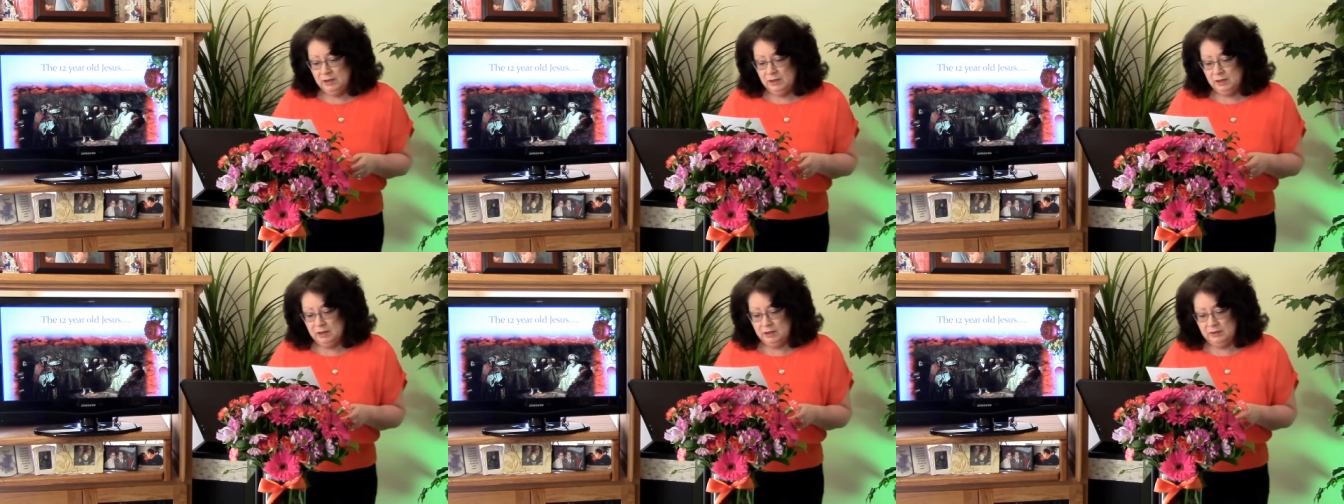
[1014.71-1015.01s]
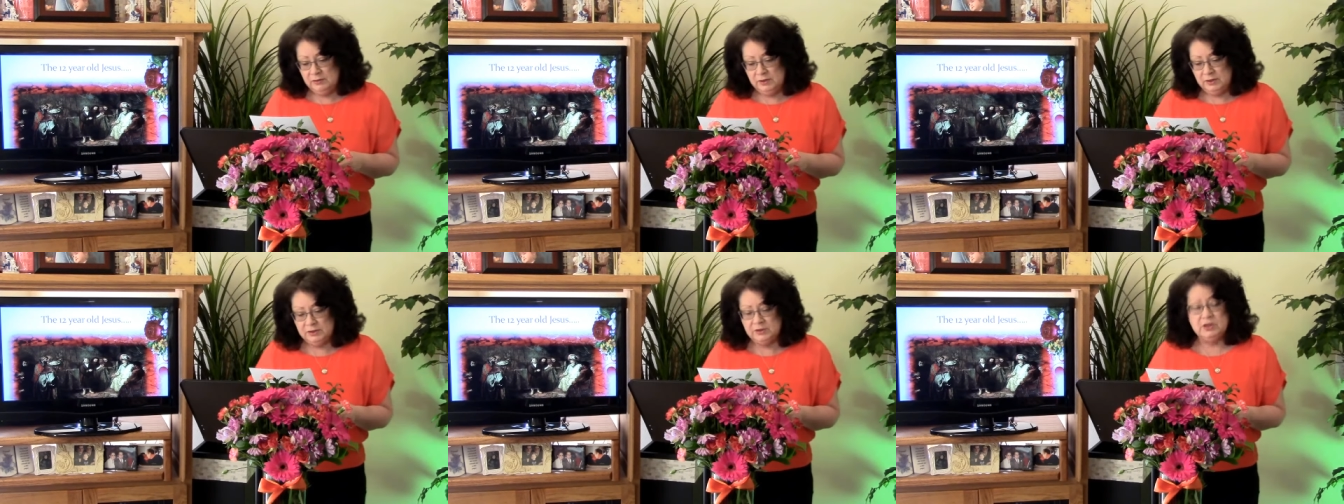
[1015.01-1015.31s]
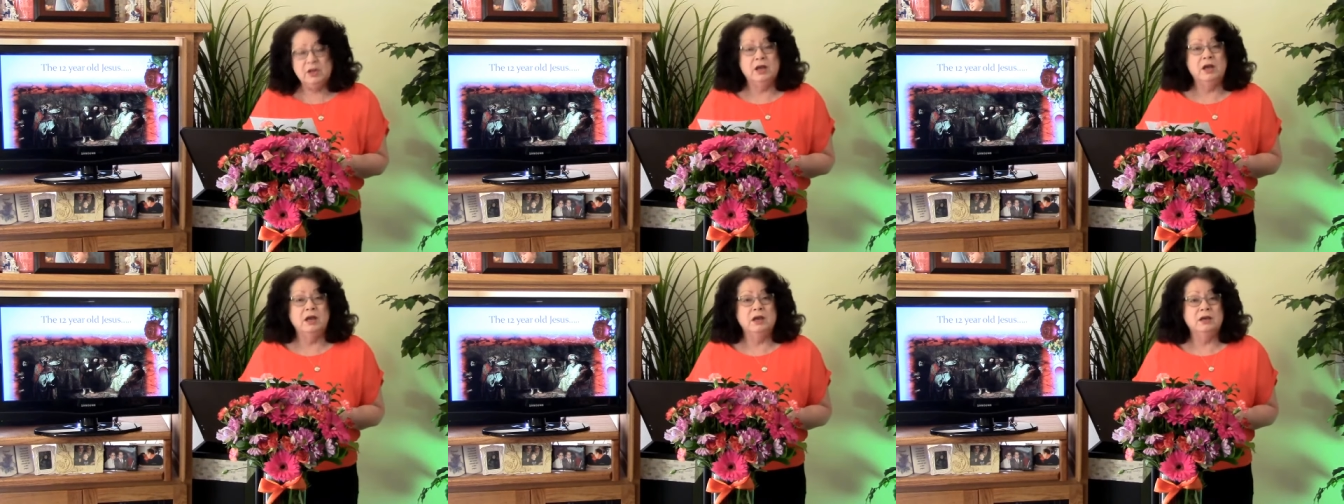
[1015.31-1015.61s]
Uh, the
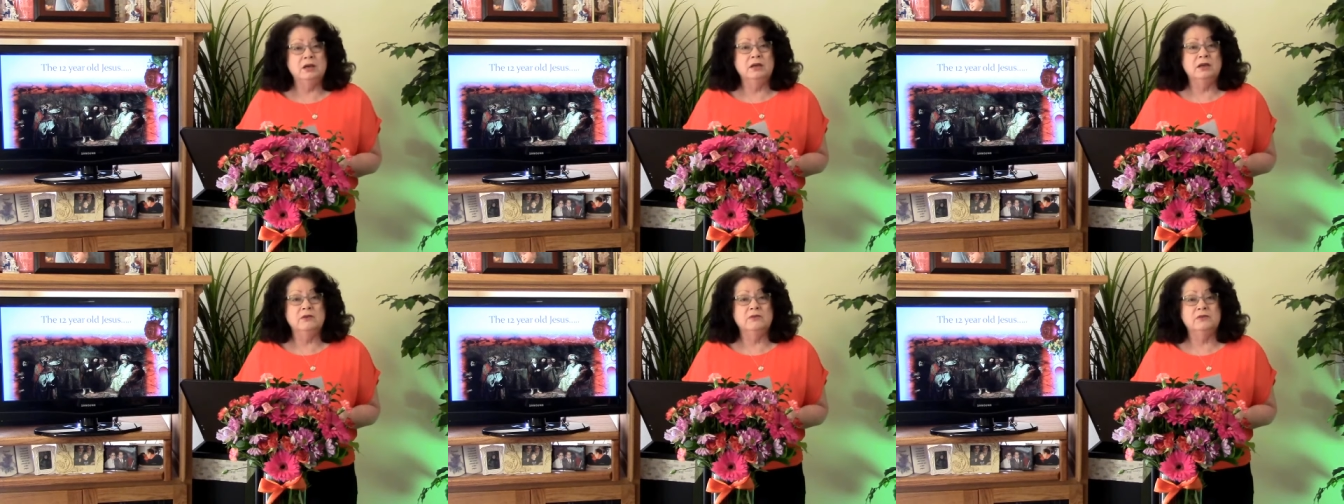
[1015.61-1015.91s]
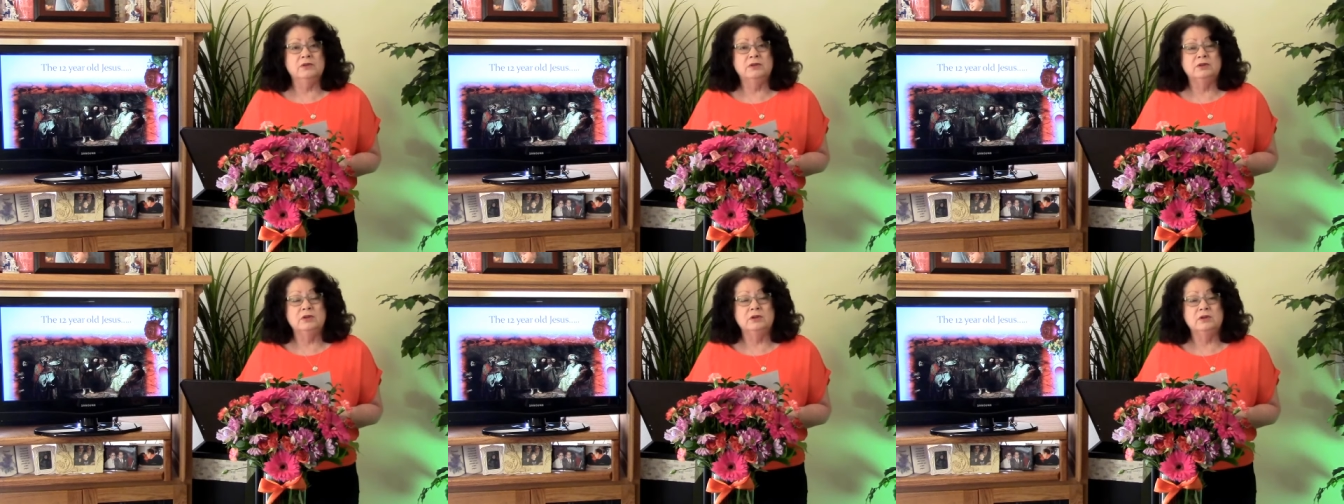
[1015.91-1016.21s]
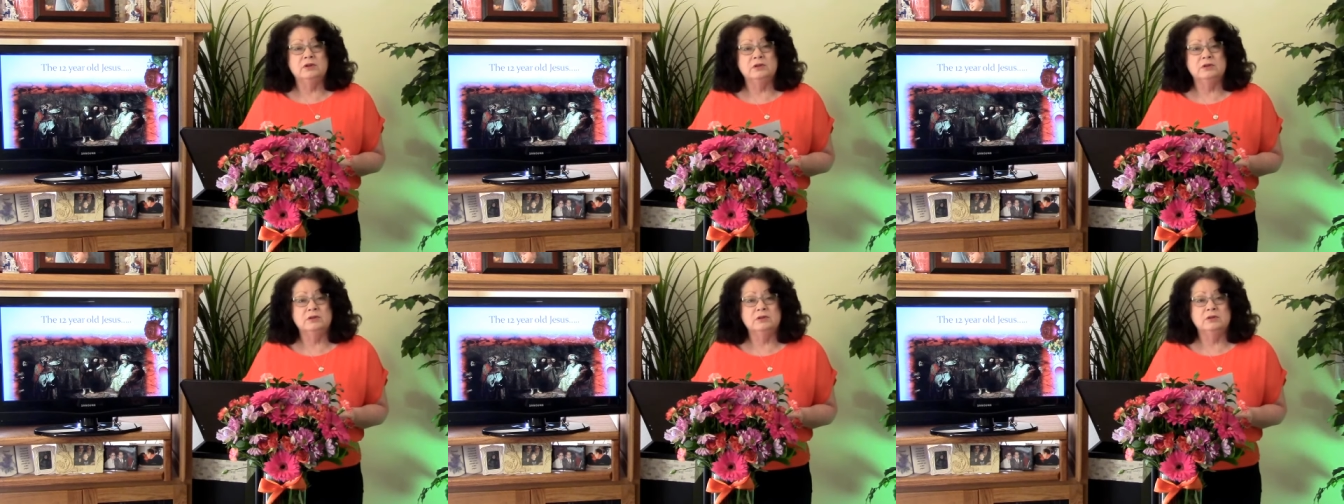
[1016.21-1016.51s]
tongue of the
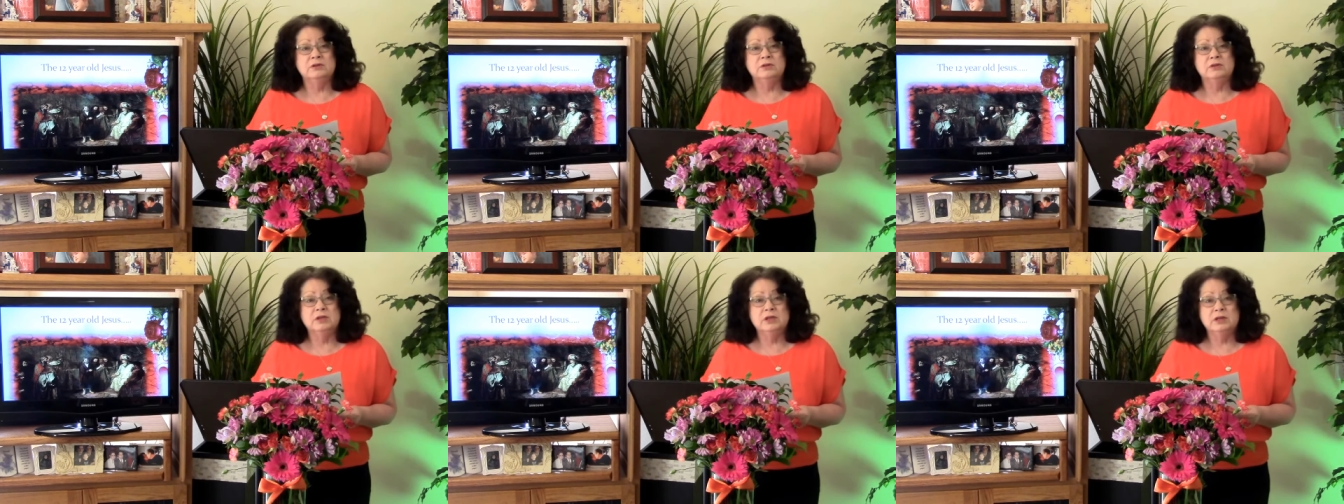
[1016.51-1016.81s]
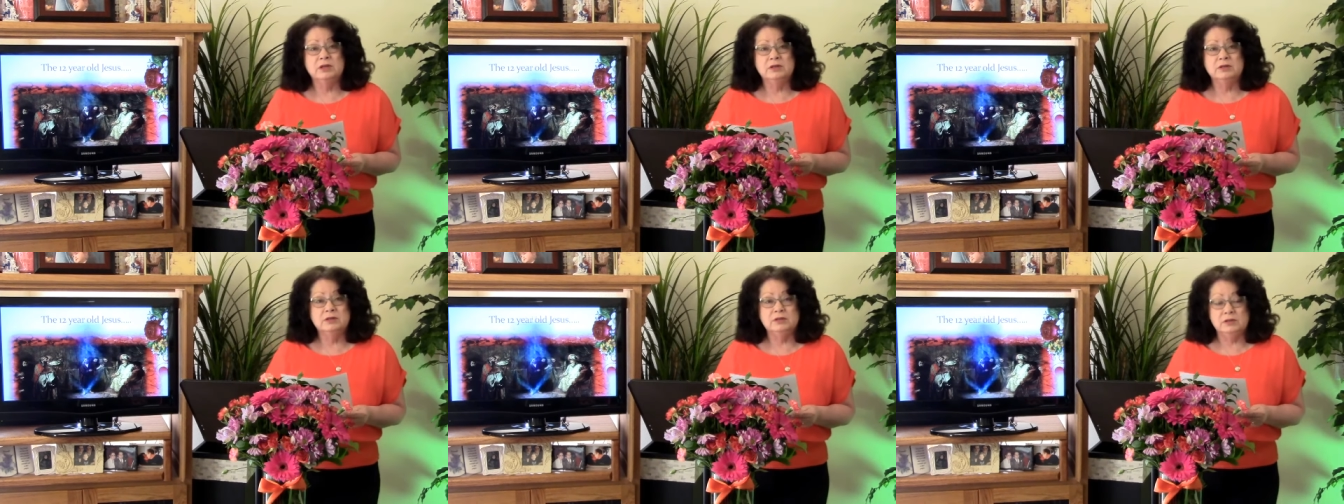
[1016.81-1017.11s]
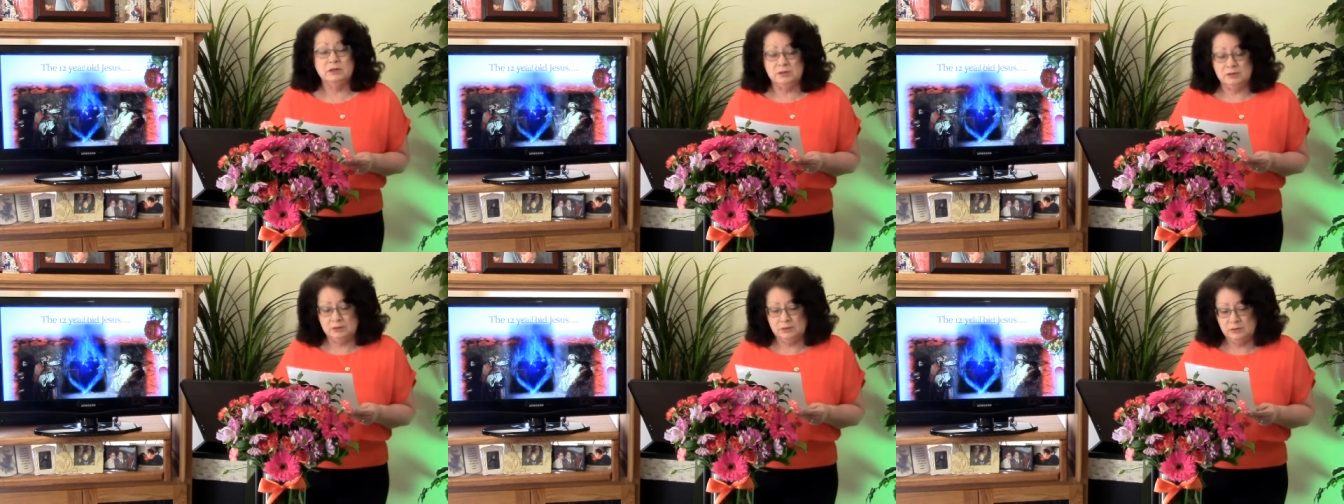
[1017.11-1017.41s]
learned
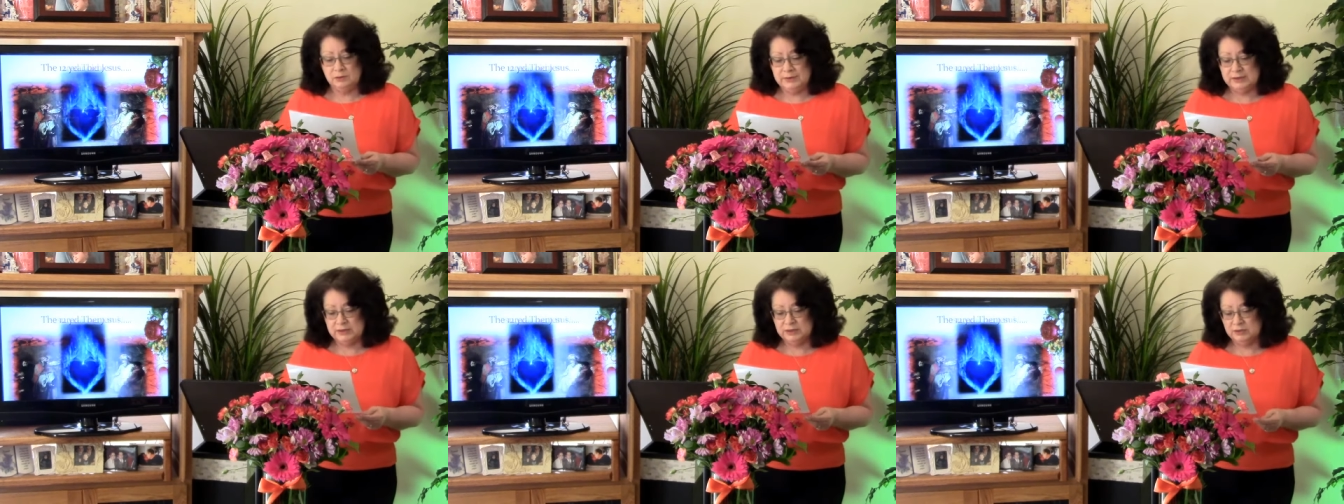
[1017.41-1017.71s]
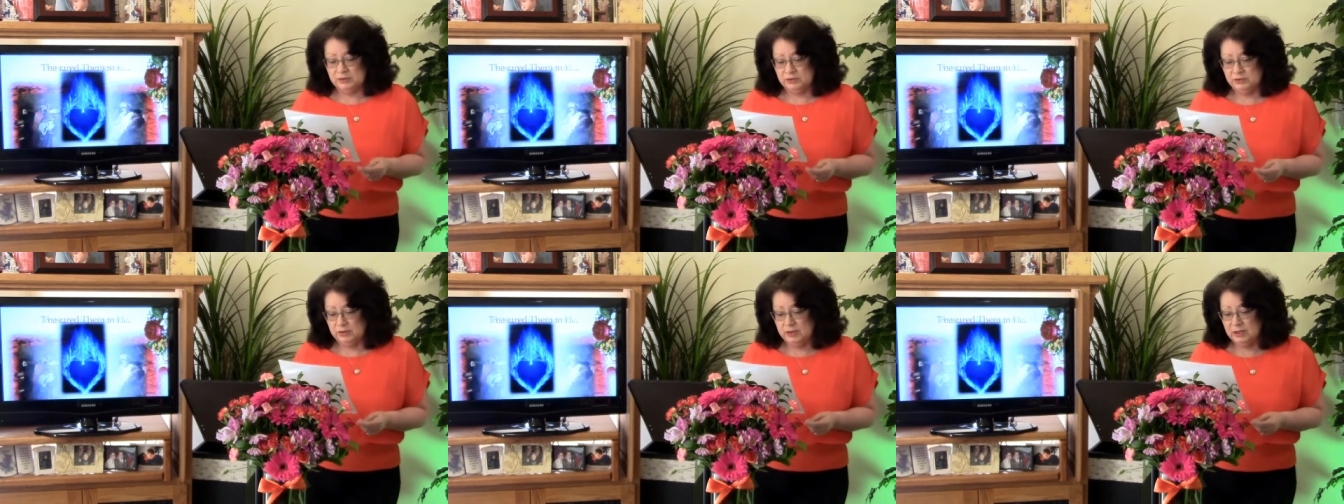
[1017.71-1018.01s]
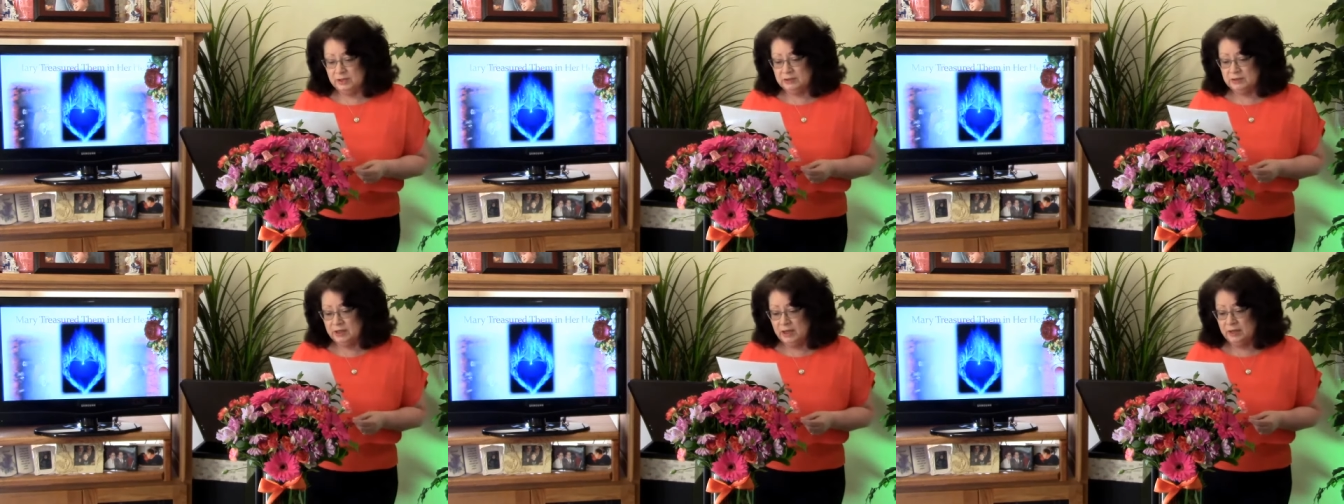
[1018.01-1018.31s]
to
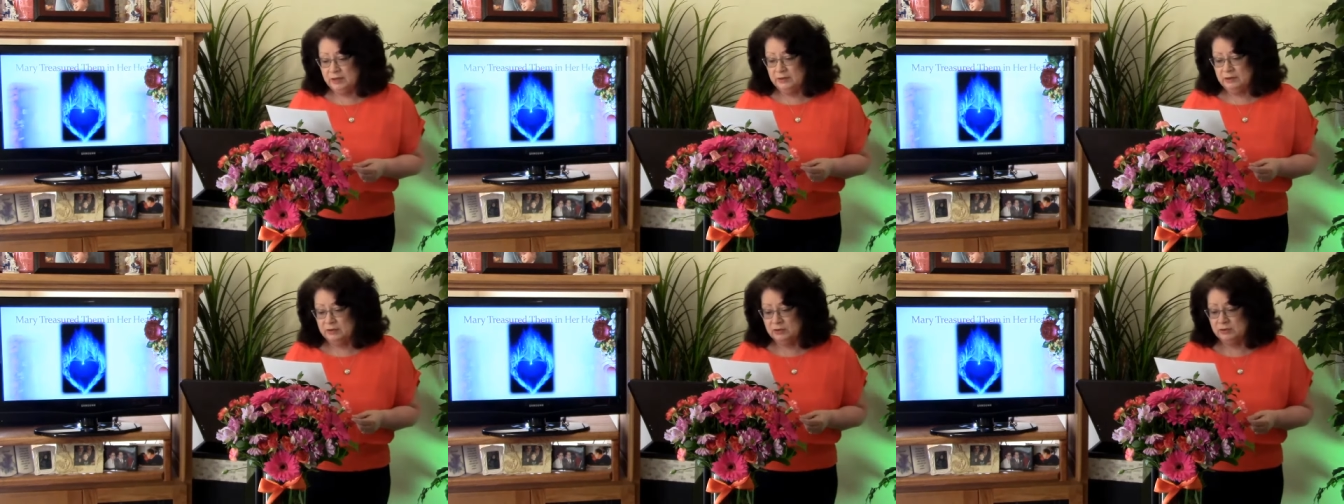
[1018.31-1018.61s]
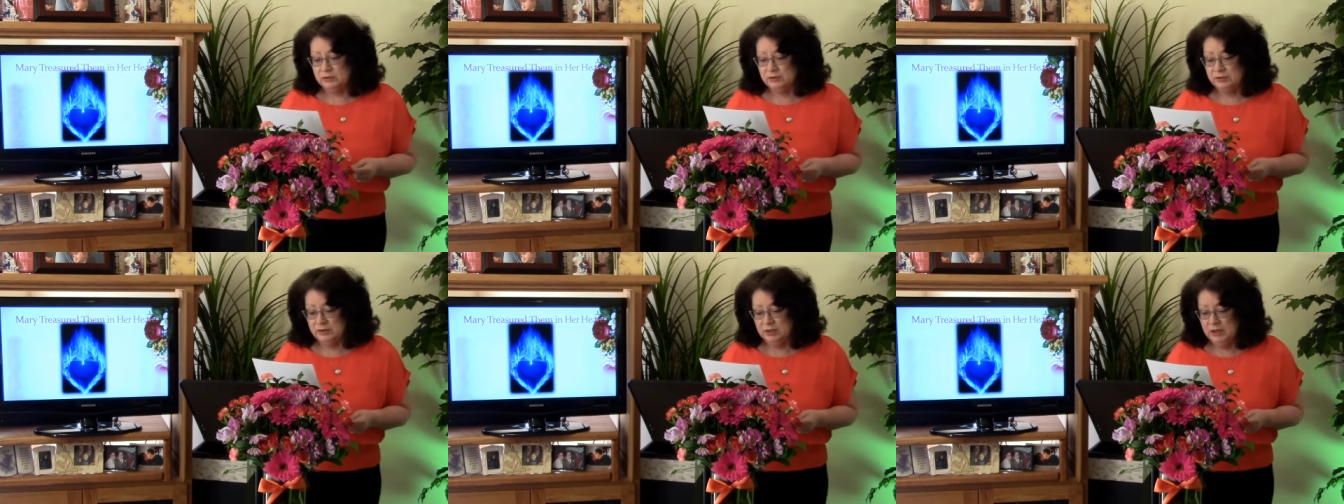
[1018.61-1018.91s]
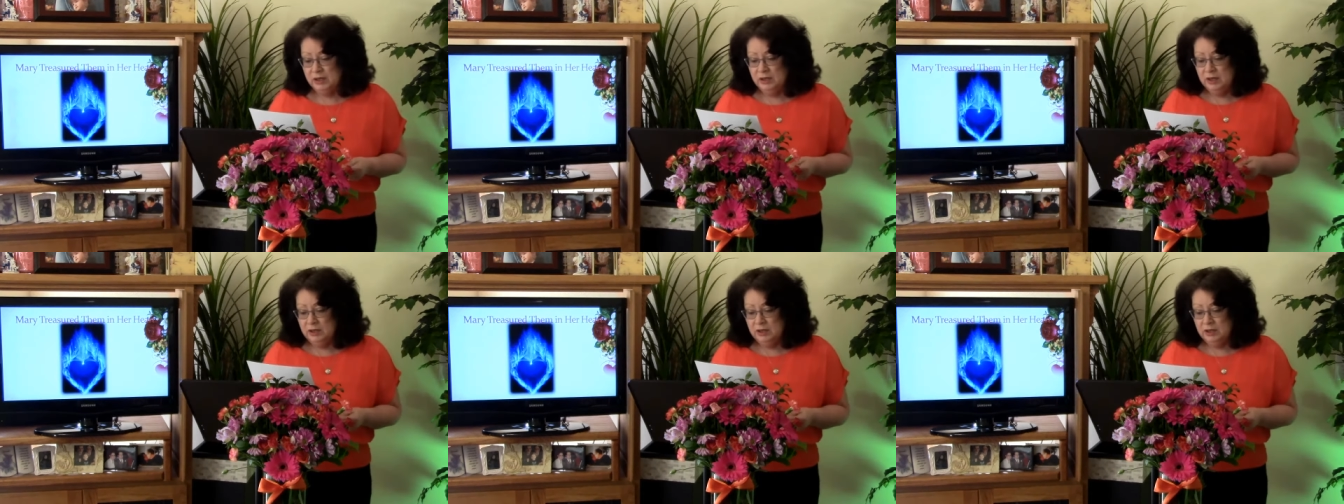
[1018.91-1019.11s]
instruct others.